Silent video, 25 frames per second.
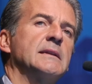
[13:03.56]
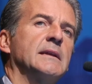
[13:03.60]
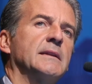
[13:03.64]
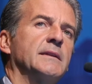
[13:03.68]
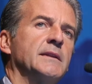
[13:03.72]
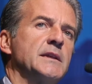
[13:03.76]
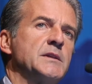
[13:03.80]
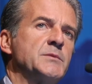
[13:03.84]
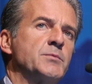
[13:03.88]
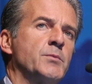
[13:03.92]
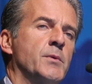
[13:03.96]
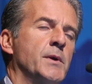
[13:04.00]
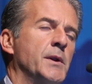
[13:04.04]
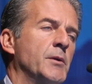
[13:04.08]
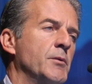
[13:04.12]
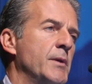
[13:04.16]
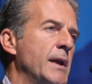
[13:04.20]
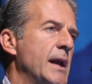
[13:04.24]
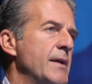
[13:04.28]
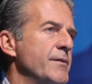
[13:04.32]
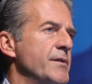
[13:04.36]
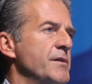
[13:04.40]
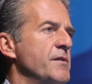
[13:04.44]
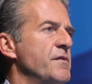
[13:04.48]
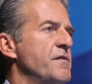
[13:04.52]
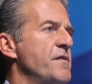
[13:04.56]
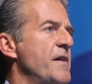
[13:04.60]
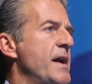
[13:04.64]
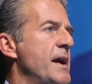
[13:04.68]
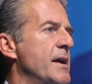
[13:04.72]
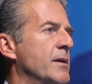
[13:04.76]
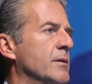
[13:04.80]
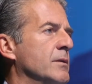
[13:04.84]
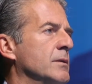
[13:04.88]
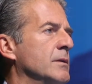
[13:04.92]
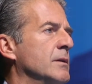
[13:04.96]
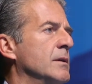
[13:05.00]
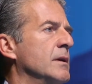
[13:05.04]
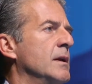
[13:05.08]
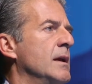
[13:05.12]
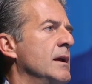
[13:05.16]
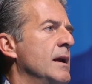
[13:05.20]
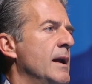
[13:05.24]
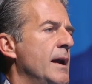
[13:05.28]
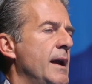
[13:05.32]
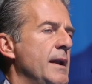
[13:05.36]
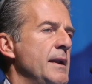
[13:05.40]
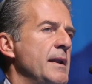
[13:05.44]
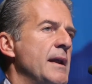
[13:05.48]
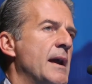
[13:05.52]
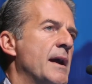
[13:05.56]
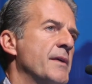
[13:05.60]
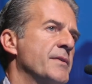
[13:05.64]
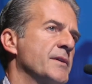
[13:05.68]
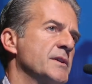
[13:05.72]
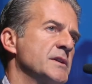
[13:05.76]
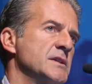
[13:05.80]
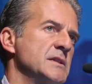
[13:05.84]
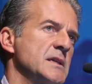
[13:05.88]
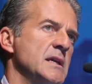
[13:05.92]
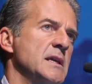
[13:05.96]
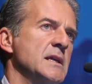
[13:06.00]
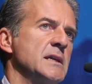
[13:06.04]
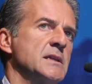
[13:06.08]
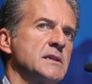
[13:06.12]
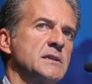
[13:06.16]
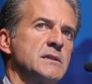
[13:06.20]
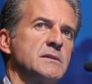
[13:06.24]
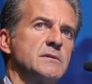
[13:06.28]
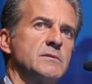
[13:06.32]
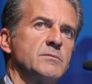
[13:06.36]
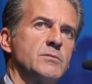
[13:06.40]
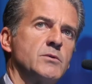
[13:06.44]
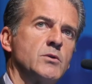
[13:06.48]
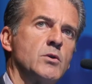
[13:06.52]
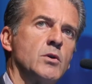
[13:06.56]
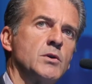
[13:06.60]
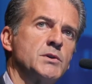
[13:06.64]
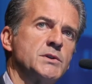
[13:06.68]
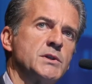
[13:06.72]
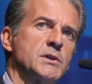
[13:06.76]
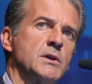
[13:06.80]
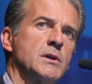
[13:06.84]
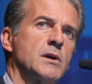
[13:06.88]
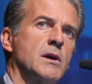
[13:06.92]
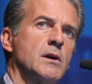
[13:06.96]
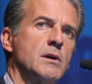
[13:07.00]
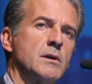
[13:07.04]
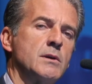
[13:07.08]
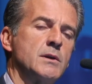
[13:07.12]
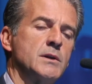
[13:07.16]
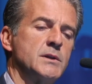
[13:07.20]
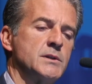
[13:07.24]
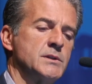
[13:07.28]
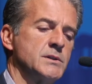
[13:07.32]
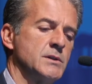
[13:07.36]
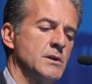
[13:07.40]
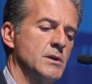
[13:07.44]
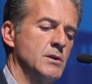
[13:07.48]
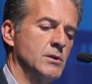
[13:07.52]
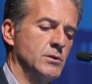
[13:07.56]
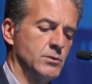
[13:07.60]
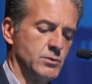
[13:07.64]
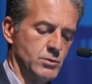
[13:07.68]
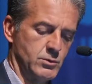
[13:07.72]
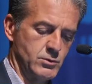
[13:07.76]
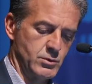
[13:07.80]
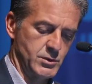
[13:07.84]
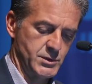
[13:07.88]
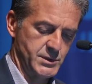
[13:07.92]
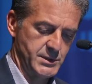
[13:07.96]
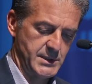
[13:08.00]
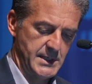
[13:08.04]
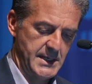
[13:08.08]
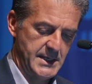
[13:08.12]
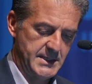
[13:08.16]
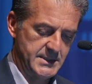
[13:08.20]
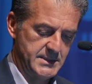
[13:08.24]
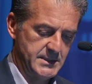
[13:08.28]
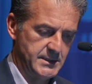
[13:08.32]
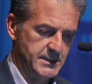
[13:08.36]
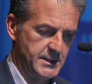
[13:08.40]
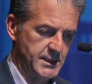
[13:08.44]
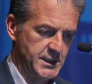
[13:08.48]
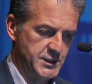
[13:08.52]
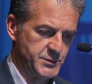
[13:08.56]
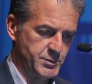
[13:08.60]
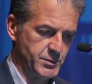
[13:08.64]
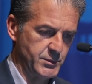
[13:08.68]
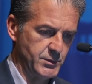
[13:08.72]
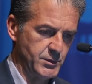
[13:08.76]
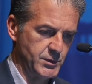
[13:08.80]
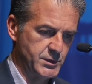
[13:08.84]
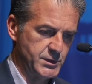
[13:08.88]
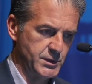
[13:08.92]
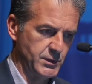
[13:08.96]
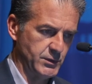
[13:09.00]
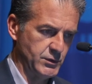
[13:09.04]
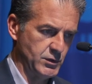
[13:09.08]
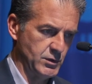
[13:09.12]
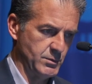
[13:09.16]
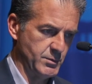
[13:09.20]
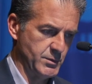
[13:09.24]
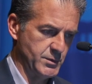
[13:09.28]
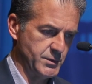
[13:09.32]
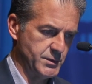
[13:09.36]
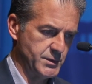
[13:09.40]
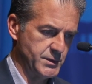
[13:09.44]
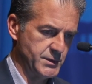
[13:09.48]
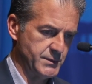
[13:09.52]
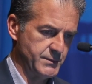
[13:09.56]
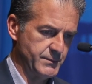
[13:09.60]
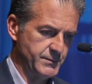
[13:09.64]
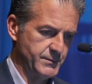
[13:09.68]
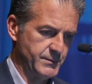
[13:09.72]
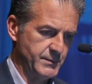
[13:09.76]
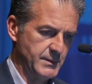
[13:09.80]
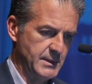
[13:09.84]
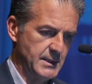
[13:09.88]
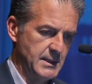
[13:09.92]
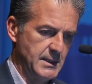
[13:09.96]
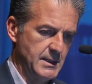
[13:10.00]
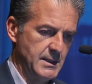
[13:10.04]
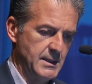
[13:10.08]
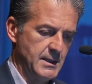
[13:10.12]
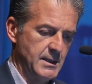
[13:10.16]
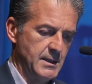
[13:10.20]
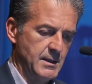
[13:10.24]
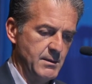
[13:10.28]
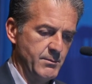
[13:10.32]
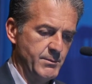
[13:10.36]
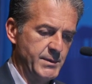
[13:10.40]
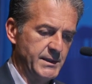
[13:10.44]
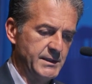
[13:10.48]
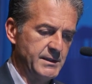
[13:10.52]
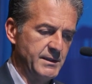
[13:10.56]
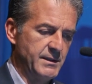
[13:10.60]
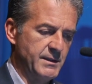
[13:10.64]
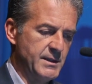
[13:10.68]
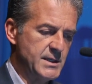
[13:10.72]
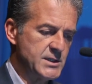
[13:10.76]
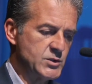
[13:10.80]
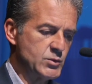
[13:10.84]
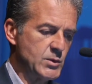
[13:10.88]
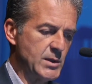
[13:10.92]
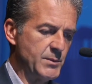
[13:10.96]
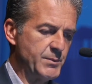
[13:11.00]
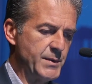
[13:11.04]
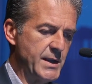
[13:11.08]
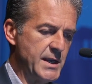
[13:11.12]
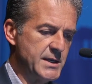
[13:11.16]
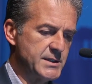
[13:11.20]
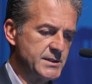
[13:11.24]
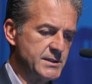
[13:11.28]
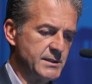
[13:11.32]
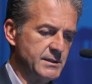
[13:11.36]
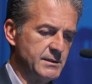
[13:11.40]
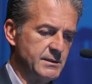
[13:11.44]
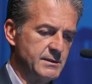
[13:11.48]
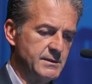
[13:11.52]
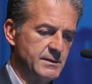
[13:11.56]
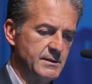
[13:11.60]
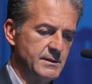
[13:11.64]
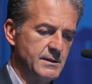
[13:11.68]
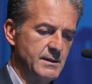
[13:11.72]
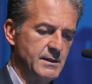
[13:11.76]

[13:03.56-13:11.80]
at this point, and we haven't found any other genes causing Carney's to cause ACTH-producing tumors. But in this one patient,